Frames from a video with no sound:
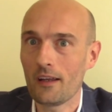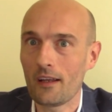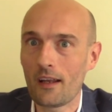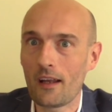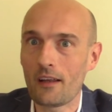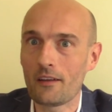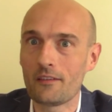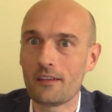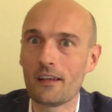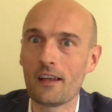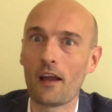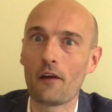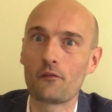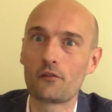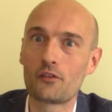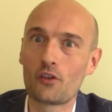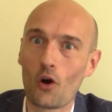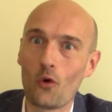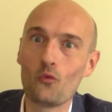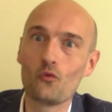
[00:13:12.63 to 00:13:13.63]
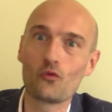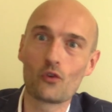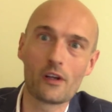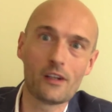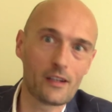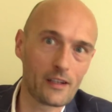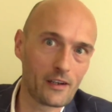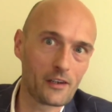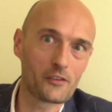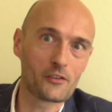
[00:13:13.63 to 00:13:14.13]
ETF don't
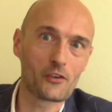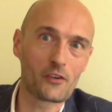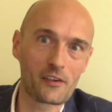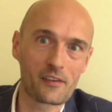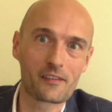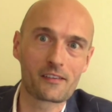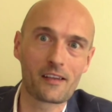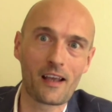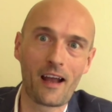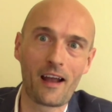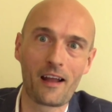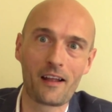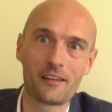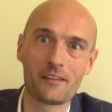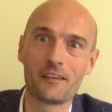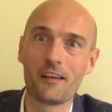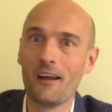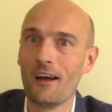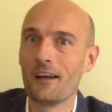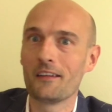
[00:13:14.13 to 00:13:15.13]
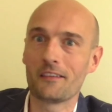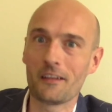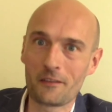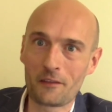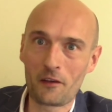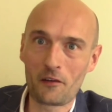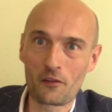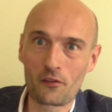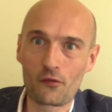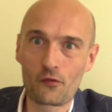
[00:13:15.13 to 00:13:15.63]
really understand that
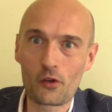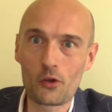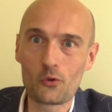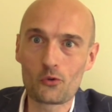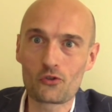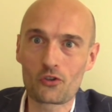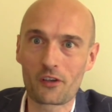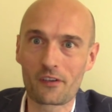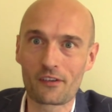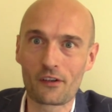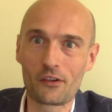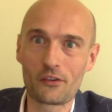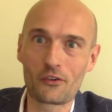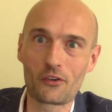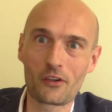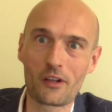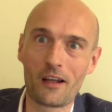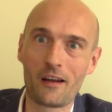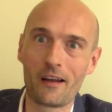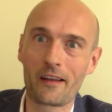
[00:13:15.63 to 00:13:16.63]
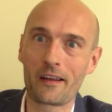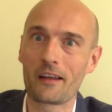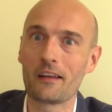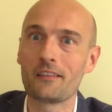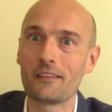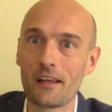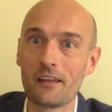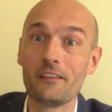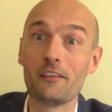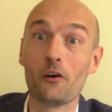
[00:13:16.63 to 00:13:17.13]
there's futures underlying
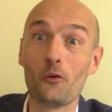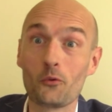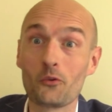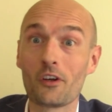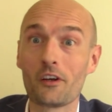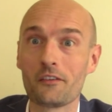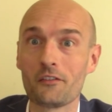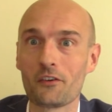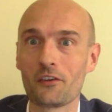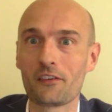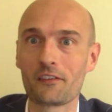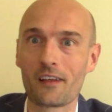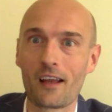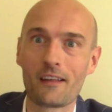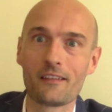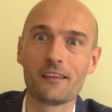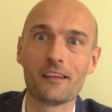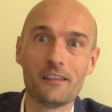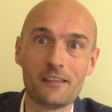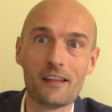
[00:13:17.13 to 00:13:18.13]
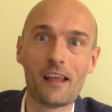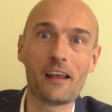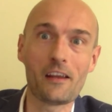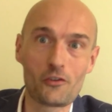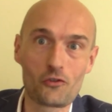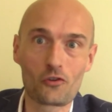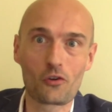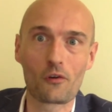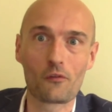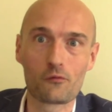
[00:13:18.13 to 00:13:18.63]
it. They don't understand the
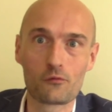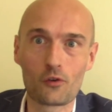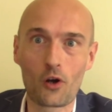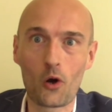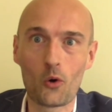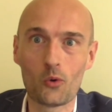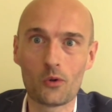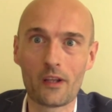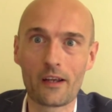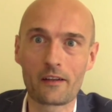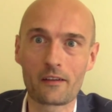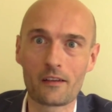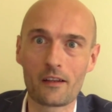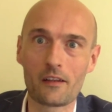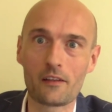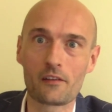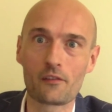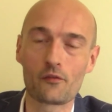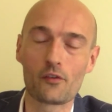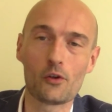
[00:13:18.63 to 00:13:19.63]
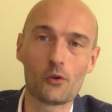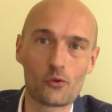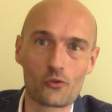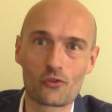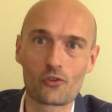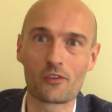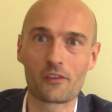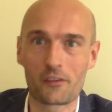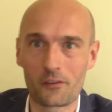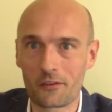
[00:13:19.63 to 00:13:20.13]
nature of rolling these
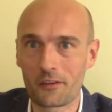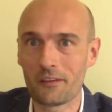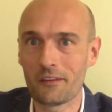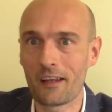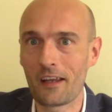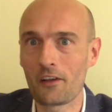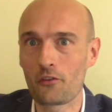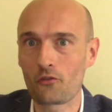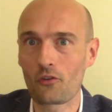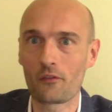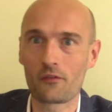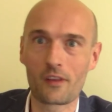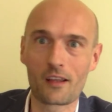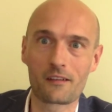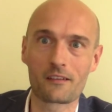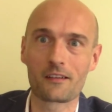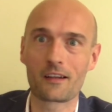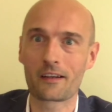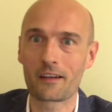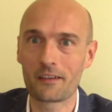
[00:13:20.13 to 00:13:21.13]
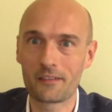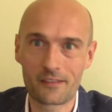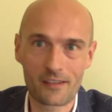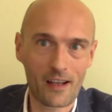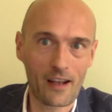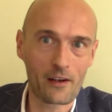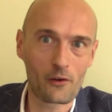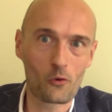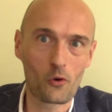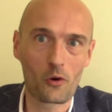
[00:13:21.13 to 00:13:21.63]
futures, or the nature of things like
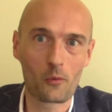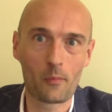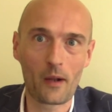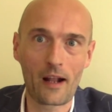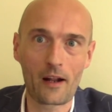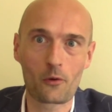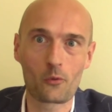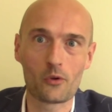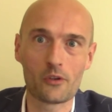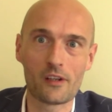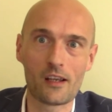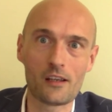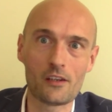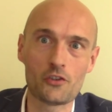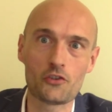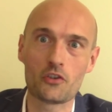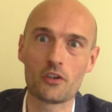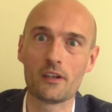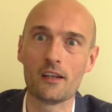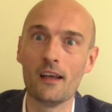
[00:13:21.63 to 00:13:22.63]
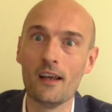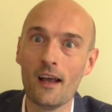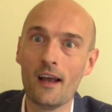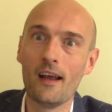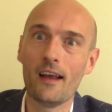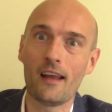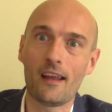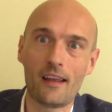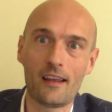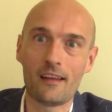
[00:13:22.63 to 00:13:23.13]
contango or backwardation
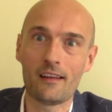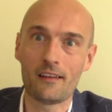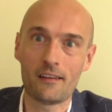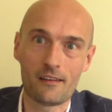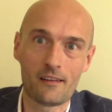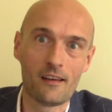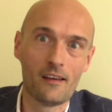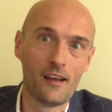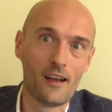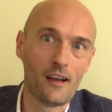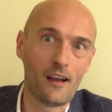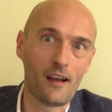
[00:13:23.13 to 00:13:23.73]
in